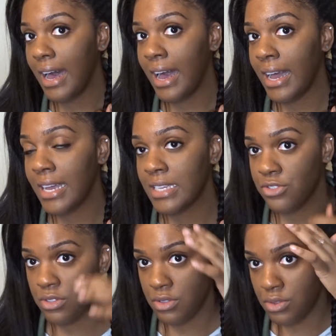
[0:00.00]
I
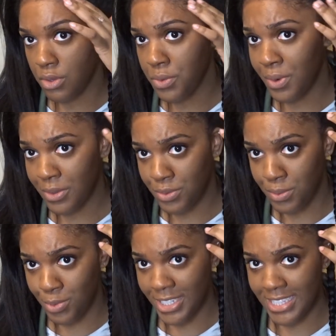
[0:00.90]
just don't know how to
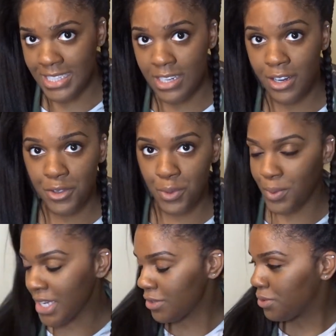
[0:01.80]
braid the other
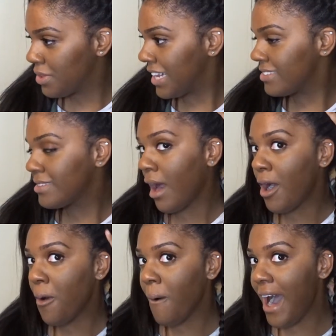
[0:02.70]
way, so that's
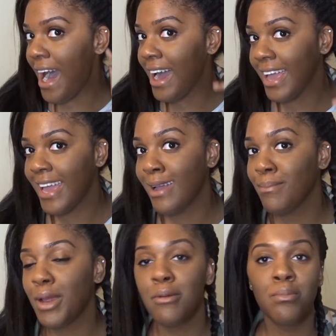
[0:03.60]
how I
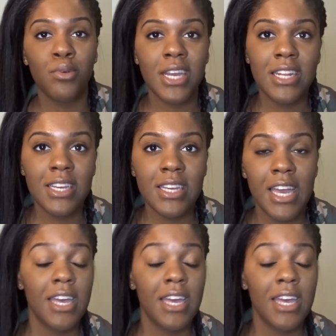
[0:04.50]
am braiding.